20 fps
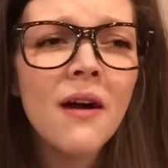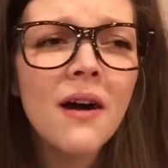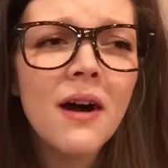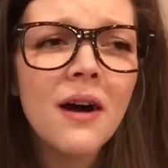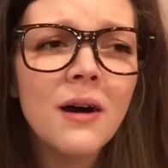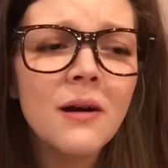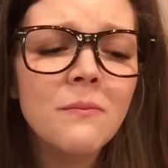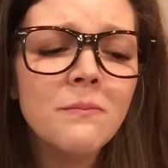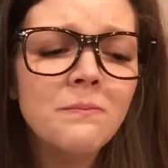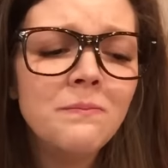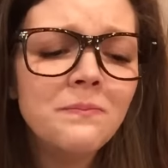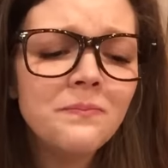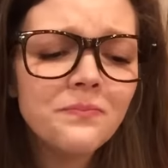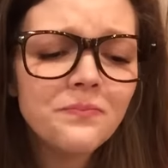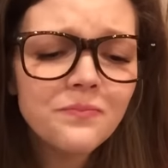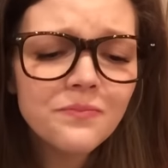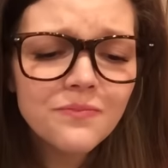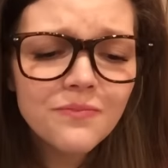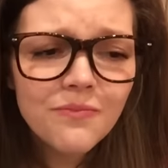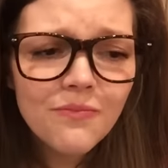Um,
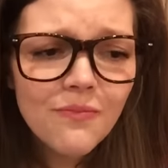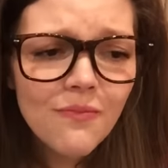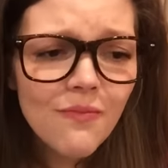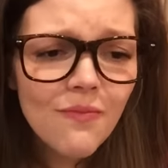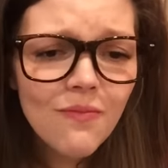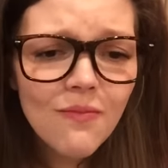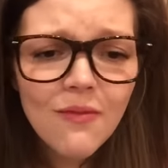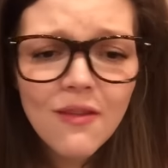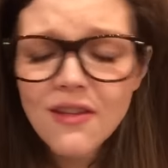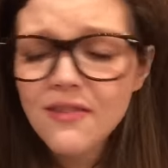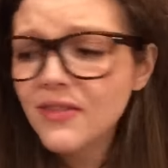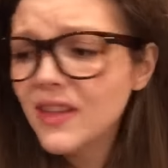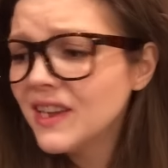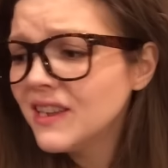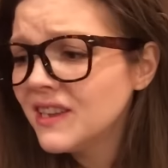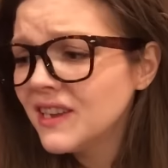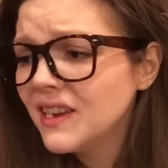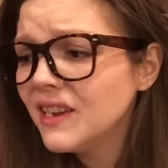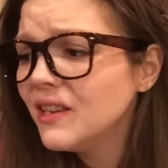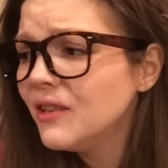
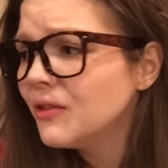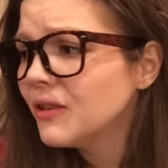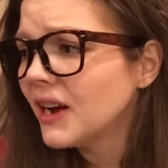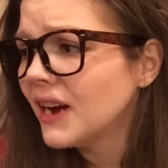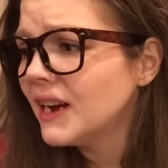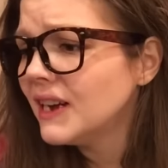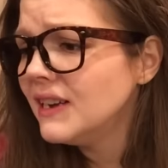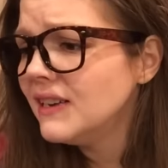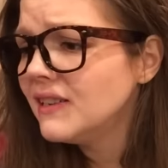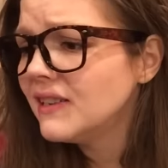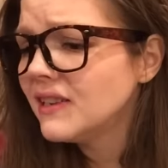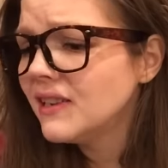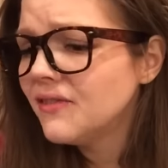that's it, you guys.